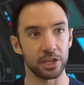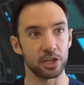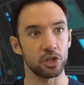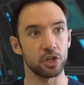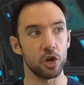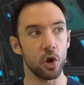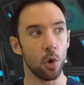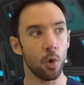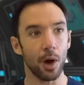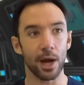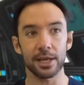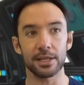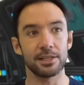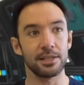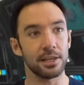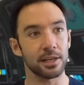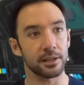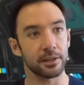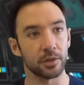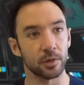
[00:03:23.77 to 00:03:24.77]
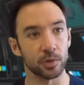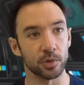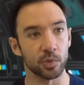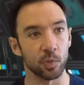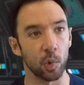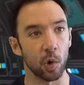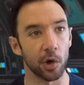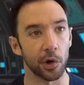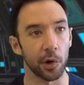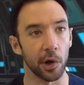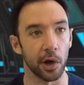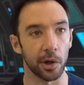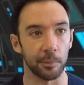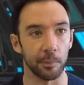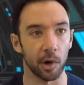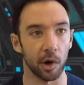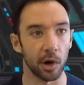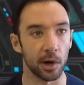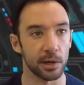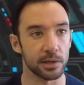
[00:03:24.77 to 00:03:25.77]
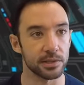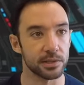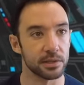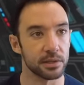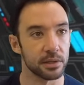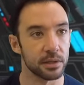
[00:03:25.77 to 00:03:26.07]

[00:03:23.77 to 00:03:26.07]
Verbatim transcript: had no idea there was water on Mars.